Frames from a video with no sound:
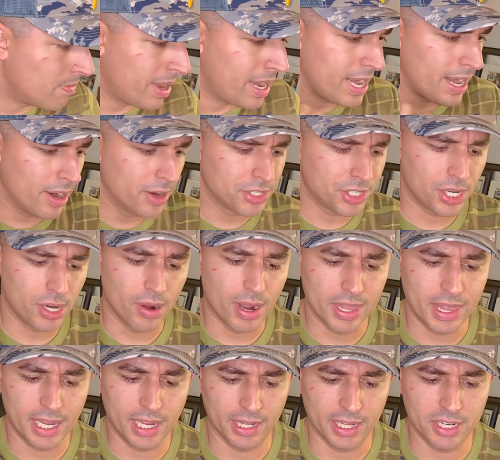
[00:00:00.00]
Many years ago, I
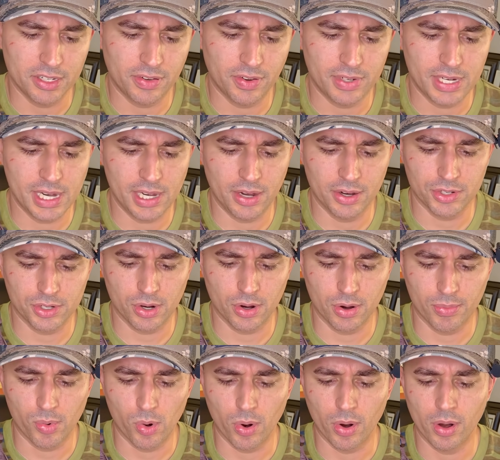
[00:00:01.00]
think at least 15 years ago
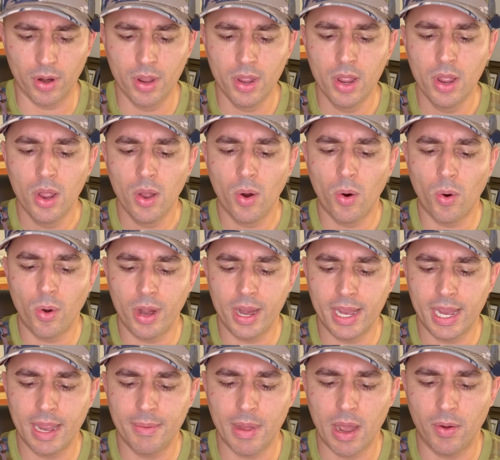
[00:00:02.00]
or more,
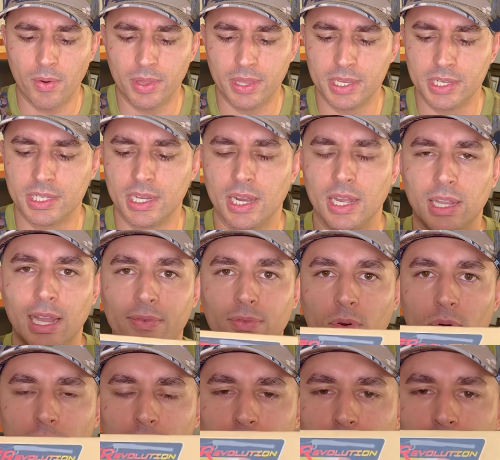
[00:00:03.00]
Hornady came out with this
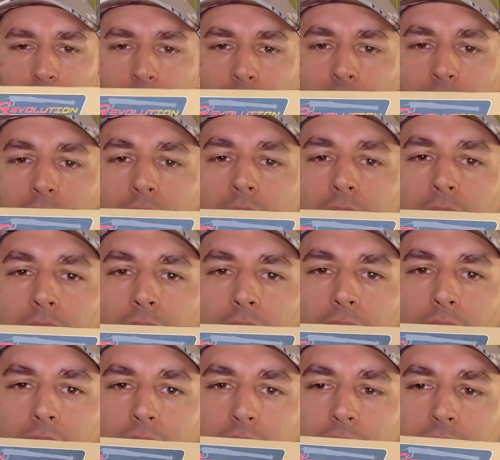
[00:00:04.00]
Leverution
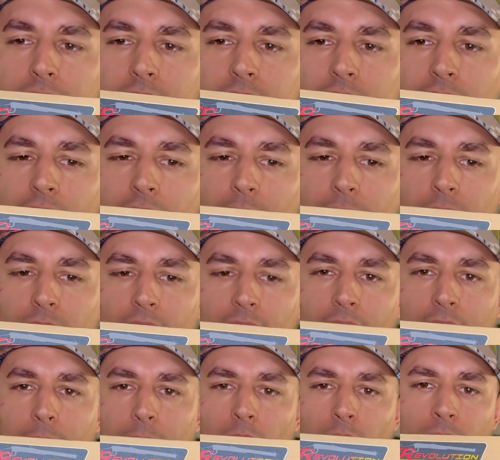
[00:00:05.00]
type of
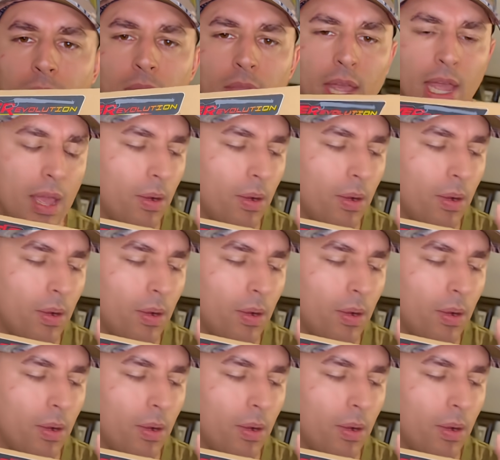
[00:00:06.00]
ammo.